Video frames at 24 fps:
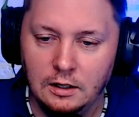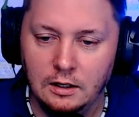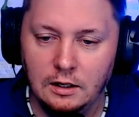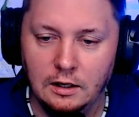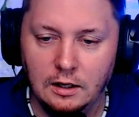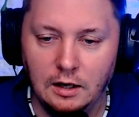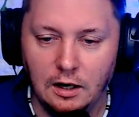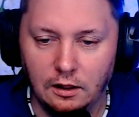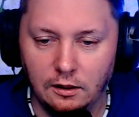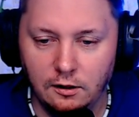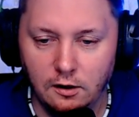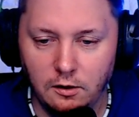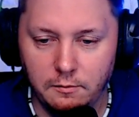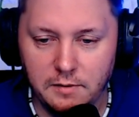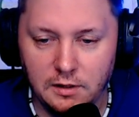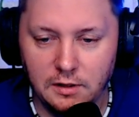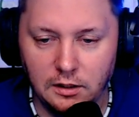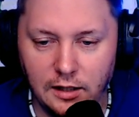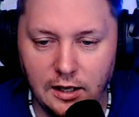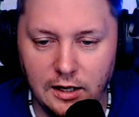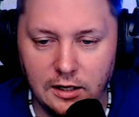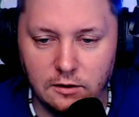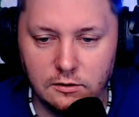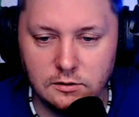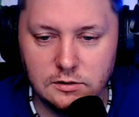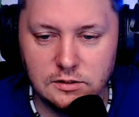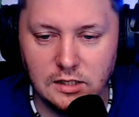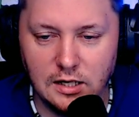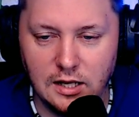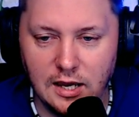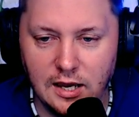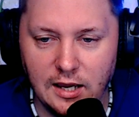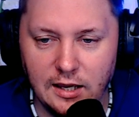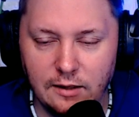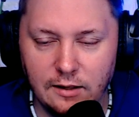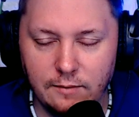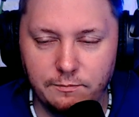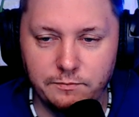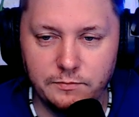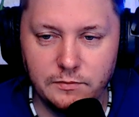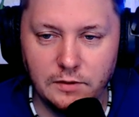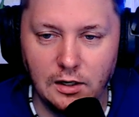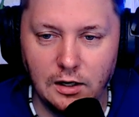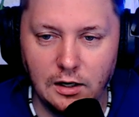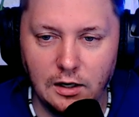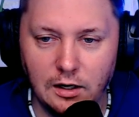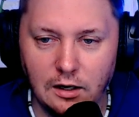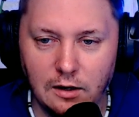a little bit later today.
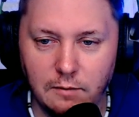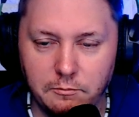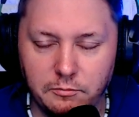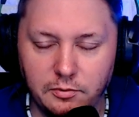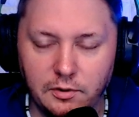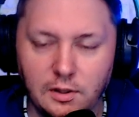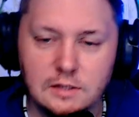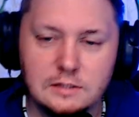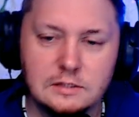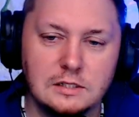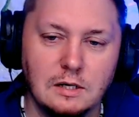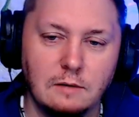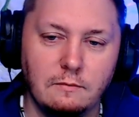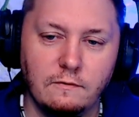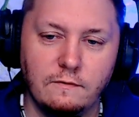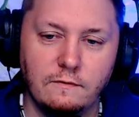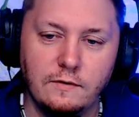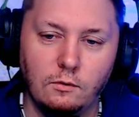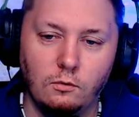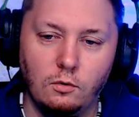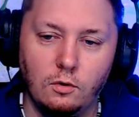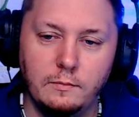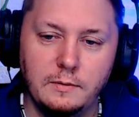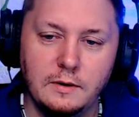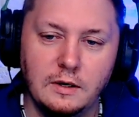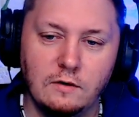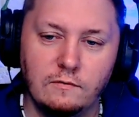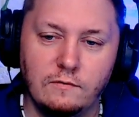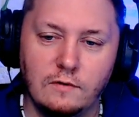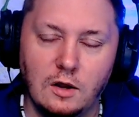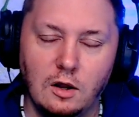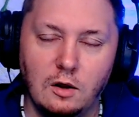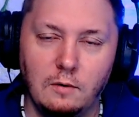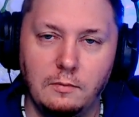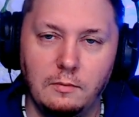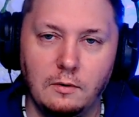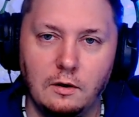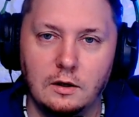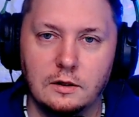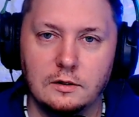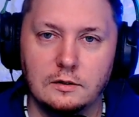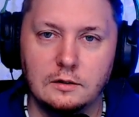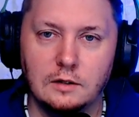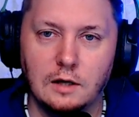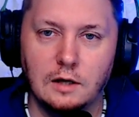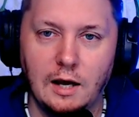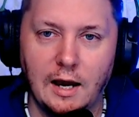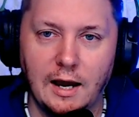Plus, some of it will be available
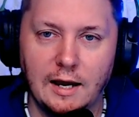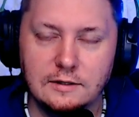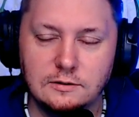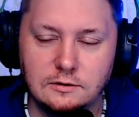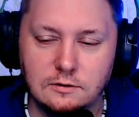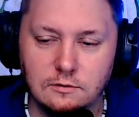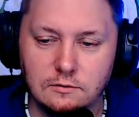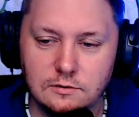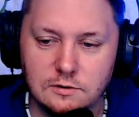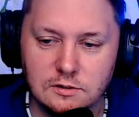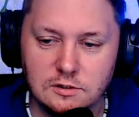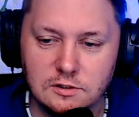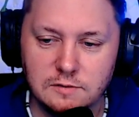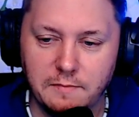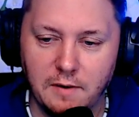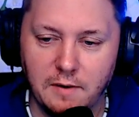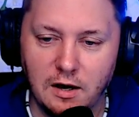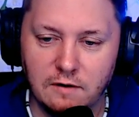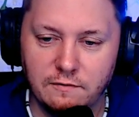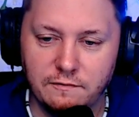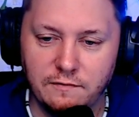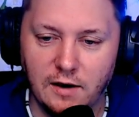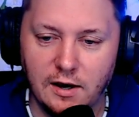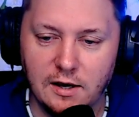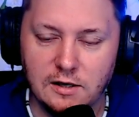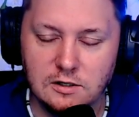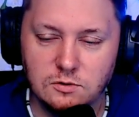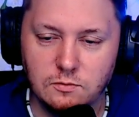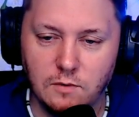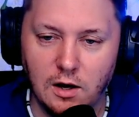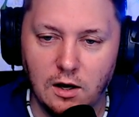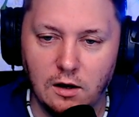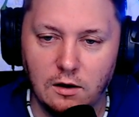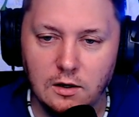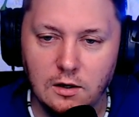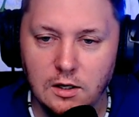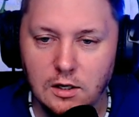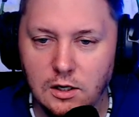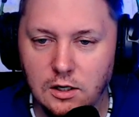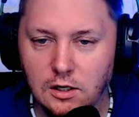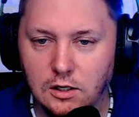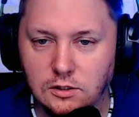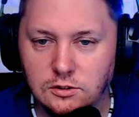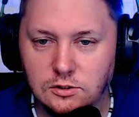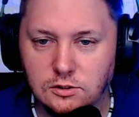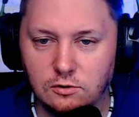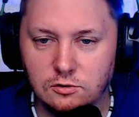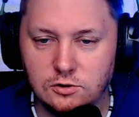on iTunes and Spotify as well.
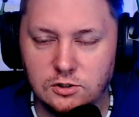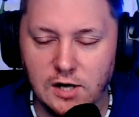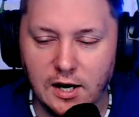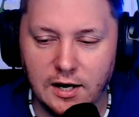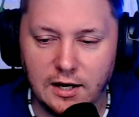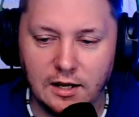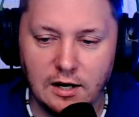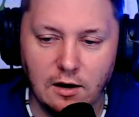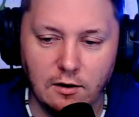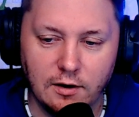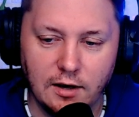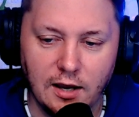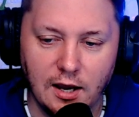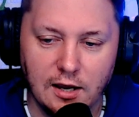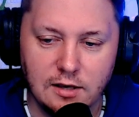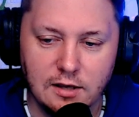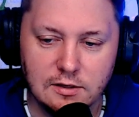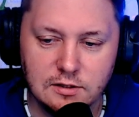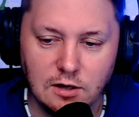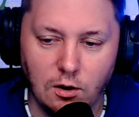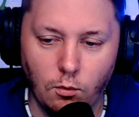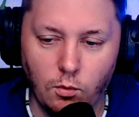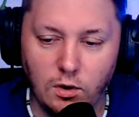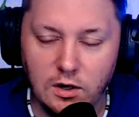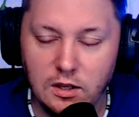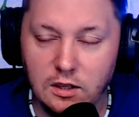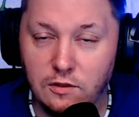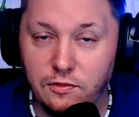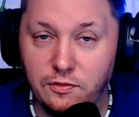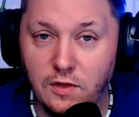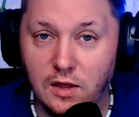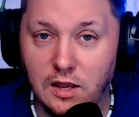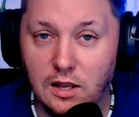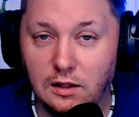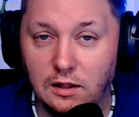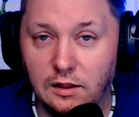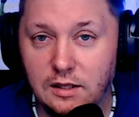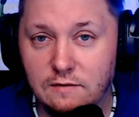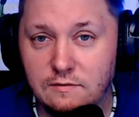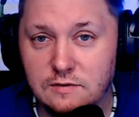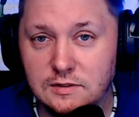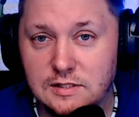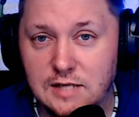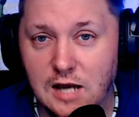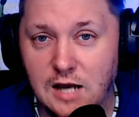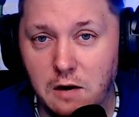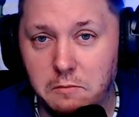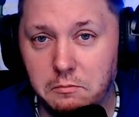So check it out, guys. What do you think? Leave
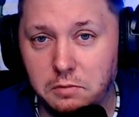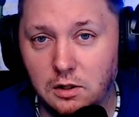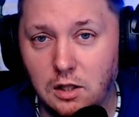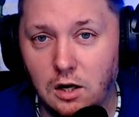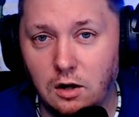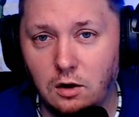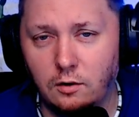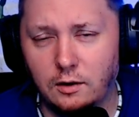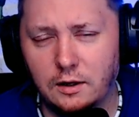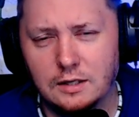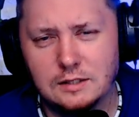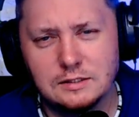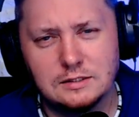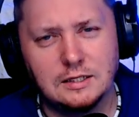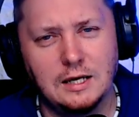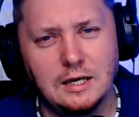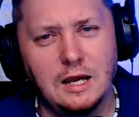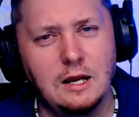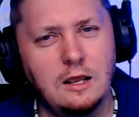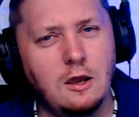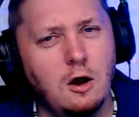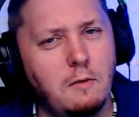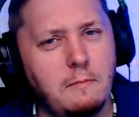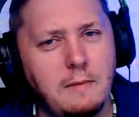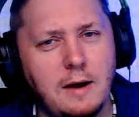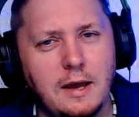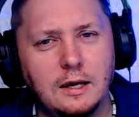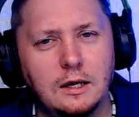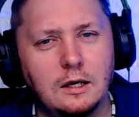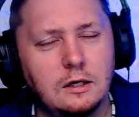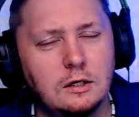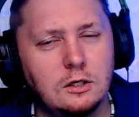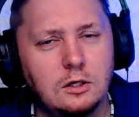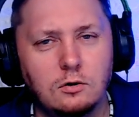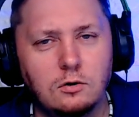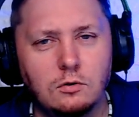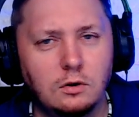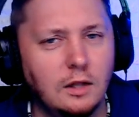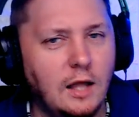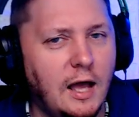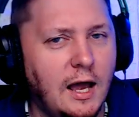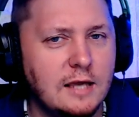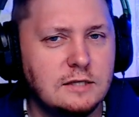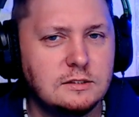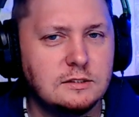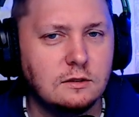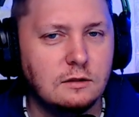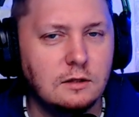it down below. Is Kenny Omega
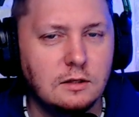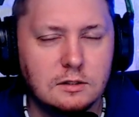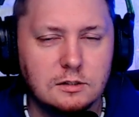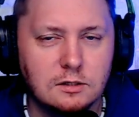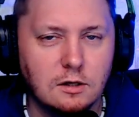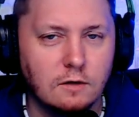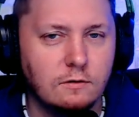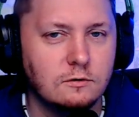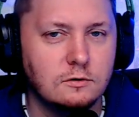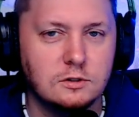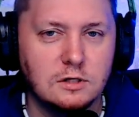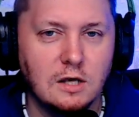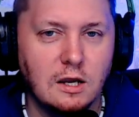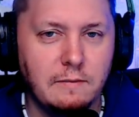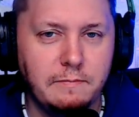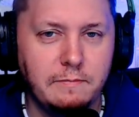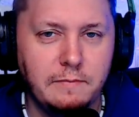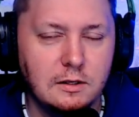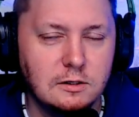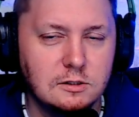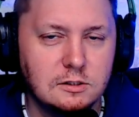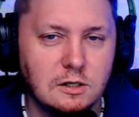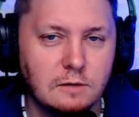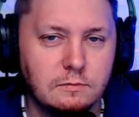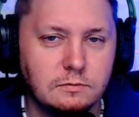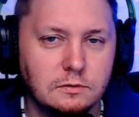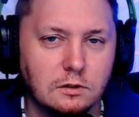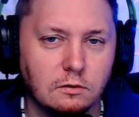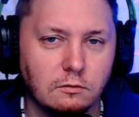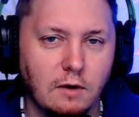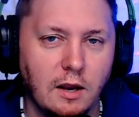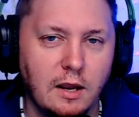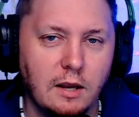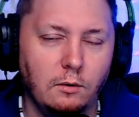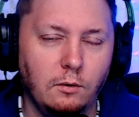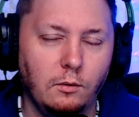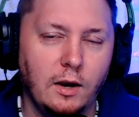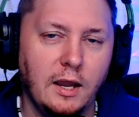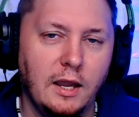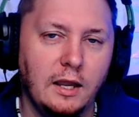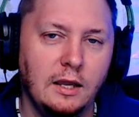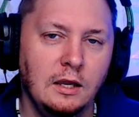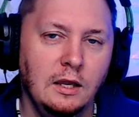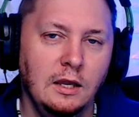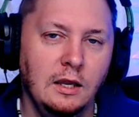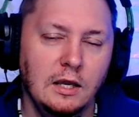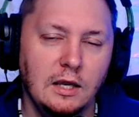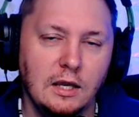utilizing these other championships the right way?
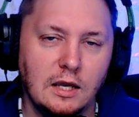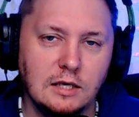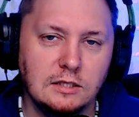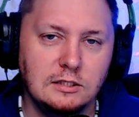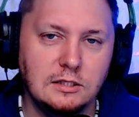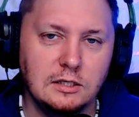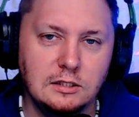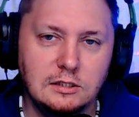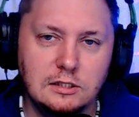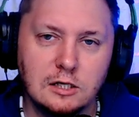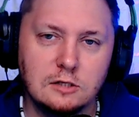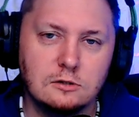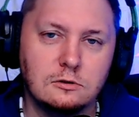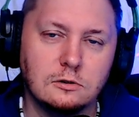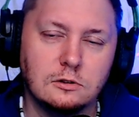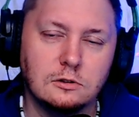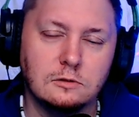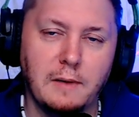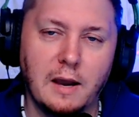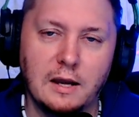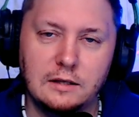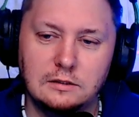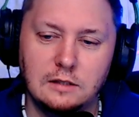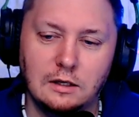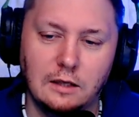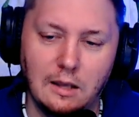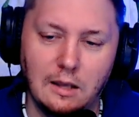Is he disrespecting